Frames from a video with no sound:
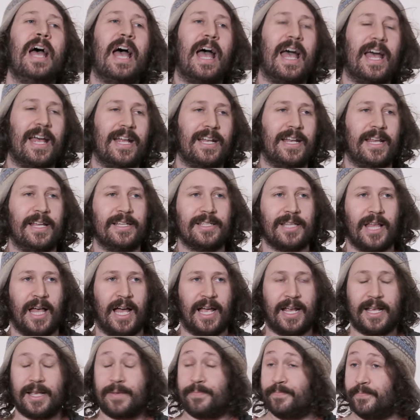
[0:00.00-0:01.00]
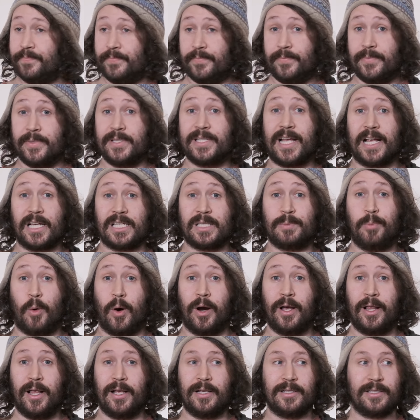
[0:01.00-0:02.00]
And he's like, is that a
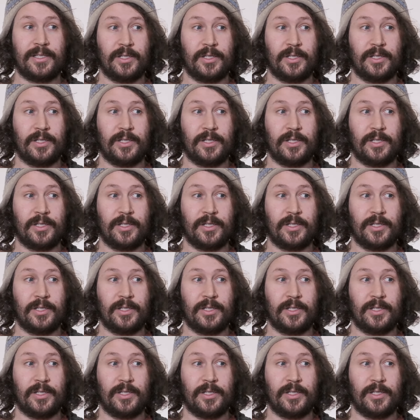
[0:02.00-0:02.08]
spoiler?